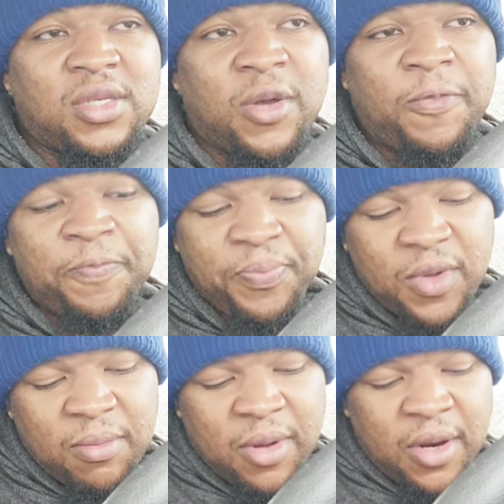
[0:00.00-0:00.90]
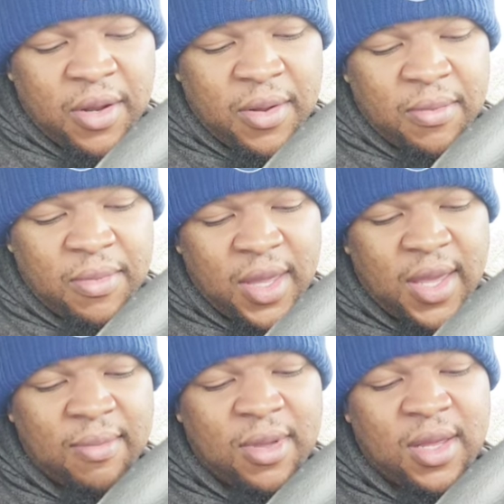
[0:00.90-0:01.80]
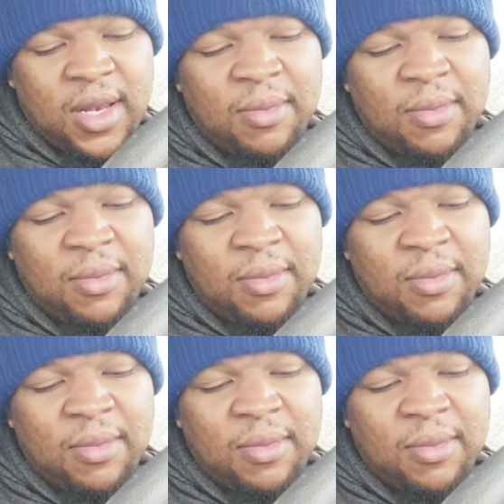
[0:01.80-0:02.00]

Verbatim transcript: So but um, yeah, man,